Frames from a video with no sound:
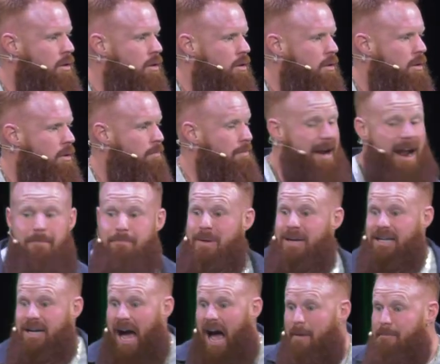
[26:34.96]
Man, I've
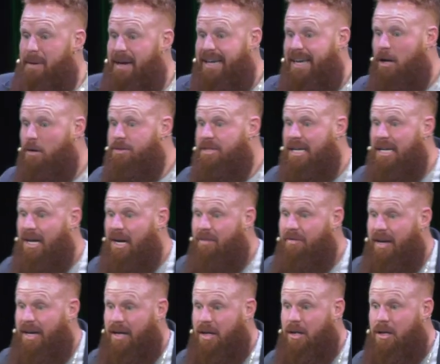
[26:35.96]
been, I've been guilty of
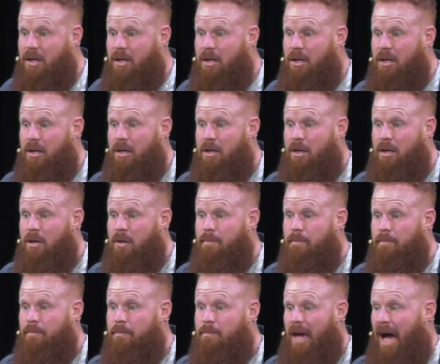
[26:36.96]
it.
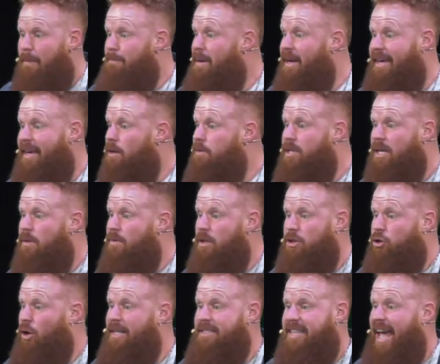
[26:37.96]
I've been guilty of the
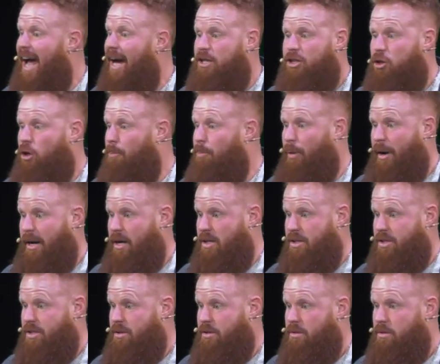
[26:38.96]
transactional
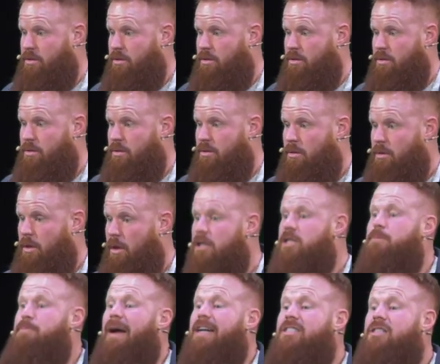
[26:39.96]
prayers,
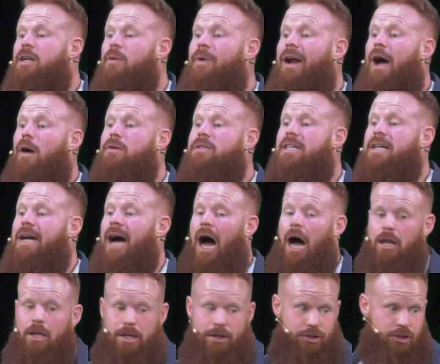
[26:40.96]
especially when I was in
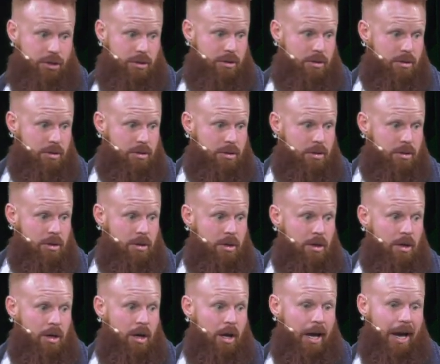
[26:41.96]
college.
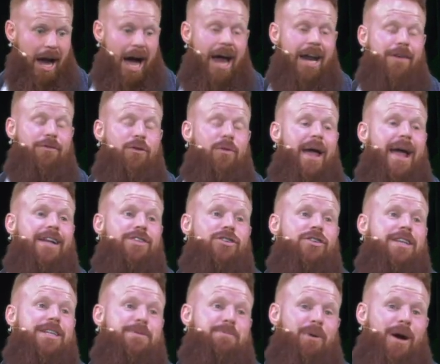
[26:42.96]
God, if you answer
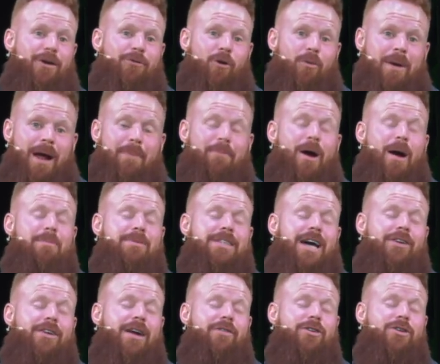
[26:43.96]
this prayer for me, I promise
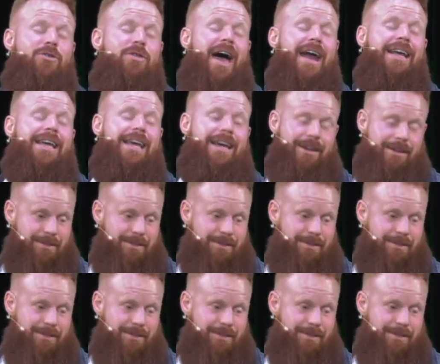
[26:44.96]
I'll never do that again.